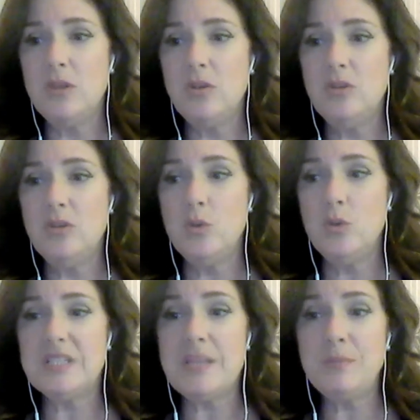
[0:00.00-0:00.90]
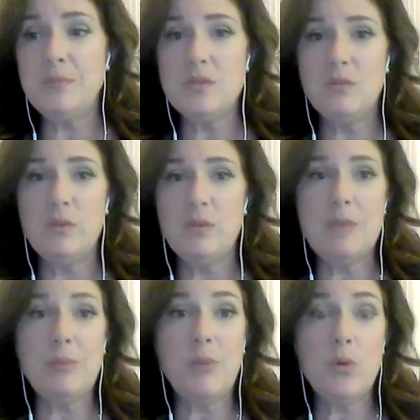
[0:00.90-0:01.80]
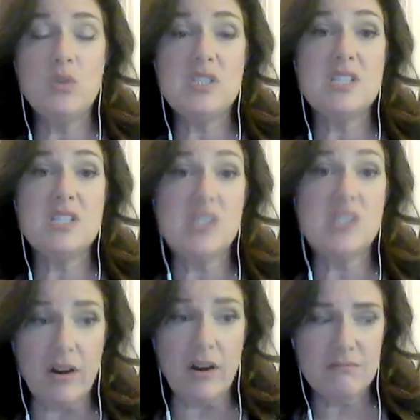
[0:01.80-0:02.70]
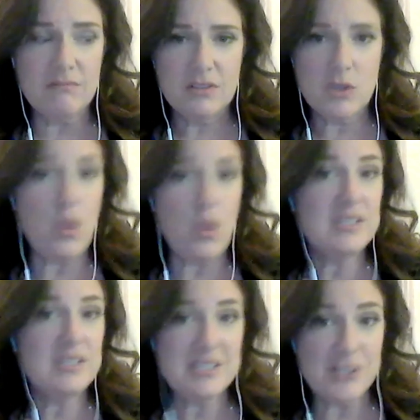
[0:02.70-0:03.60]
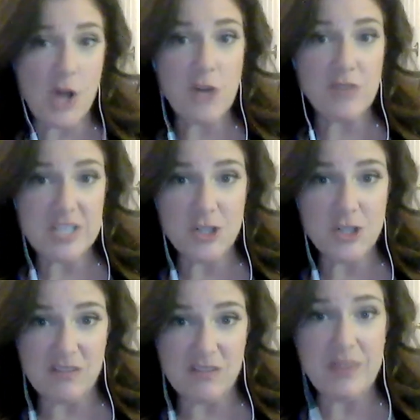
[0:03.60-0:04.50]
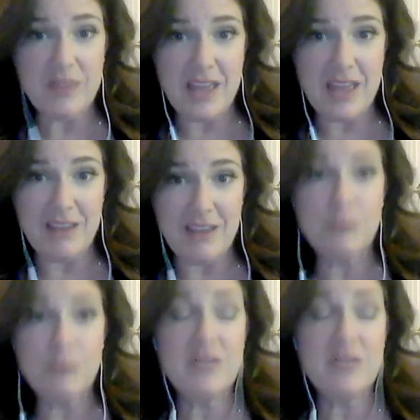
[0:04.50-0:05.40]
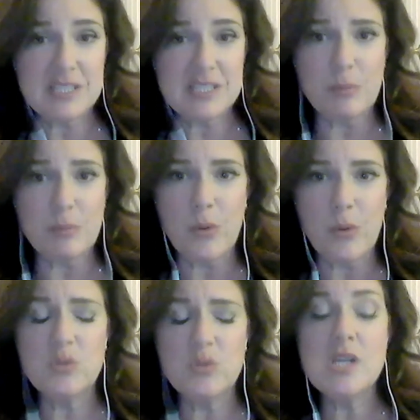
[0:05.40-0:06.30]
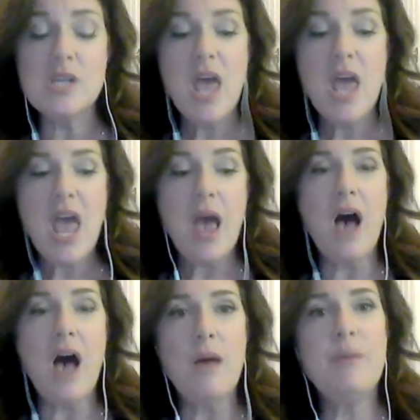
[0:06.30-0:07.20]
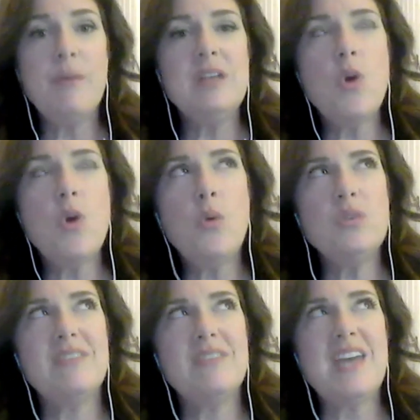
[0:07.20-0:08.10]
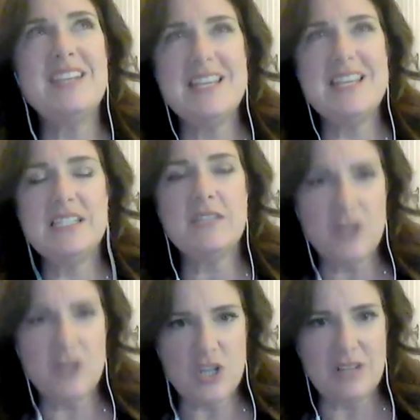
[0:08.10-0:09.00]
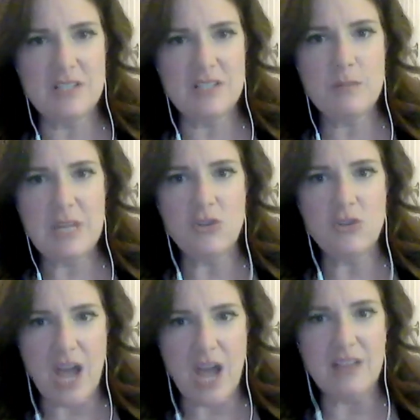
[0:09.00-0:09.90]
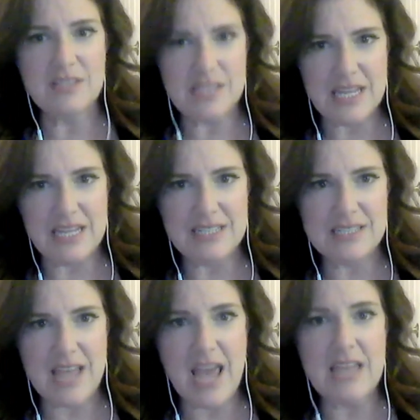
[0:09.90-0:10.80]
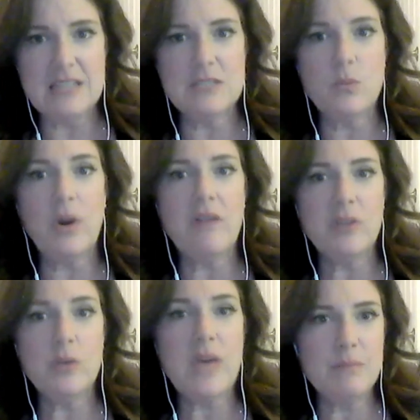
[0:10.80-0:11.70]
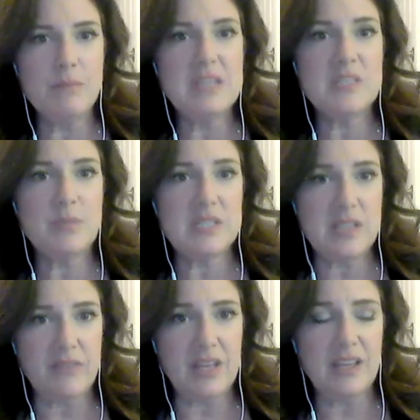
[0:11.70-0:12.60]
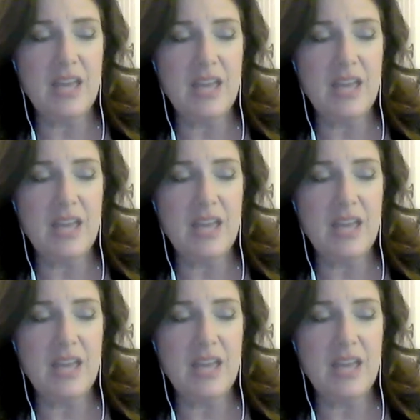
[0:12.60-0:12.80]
you accept what they propose to start, so long as it's not a reduction of what they had previously proposed. But note that it's insufficient to meet your child's needs, and wherever you can, be specific.